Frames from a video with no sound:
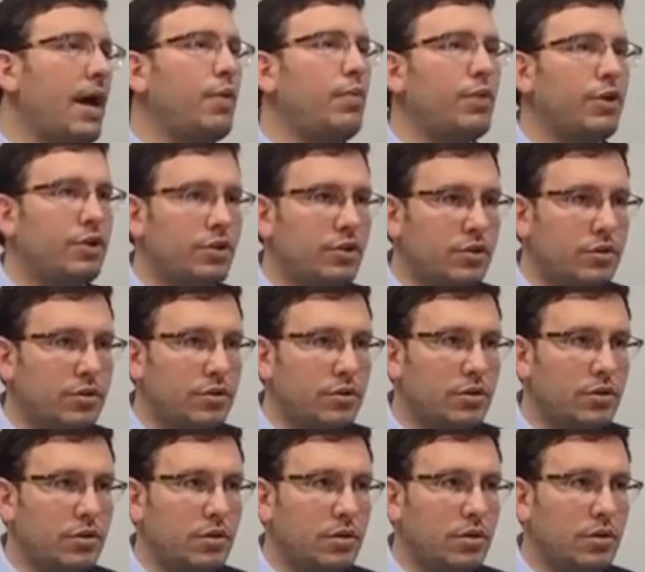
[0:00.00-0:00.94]
wishes,
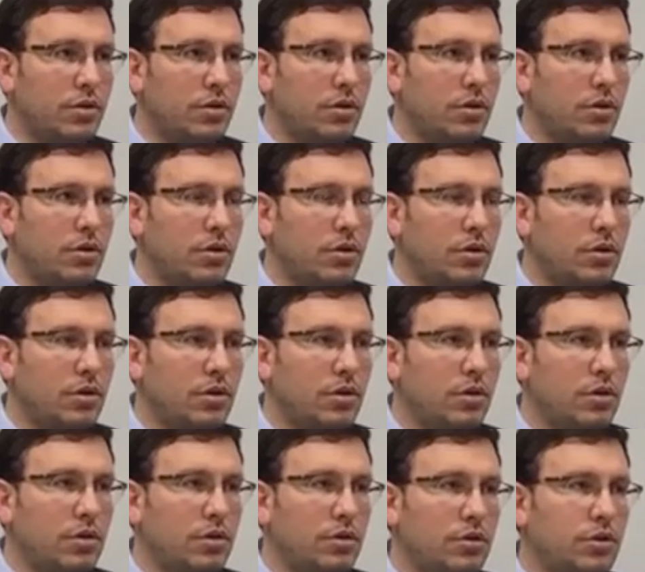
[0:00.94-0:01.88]

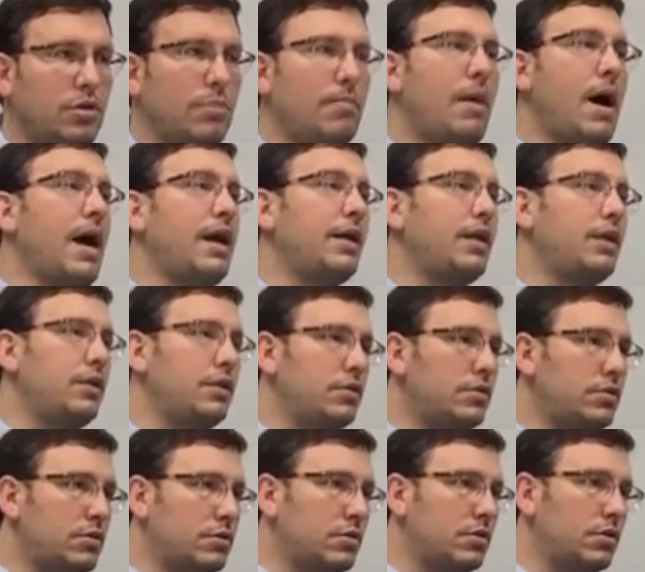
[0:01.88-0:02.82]
to my
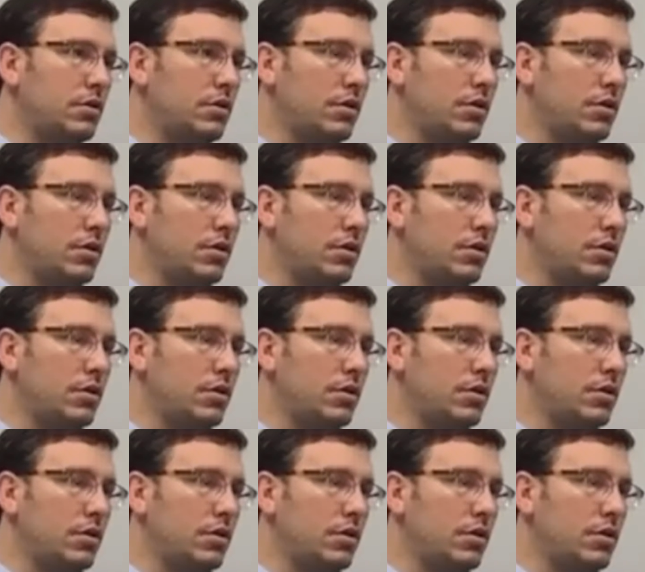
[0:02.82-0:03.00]
needs.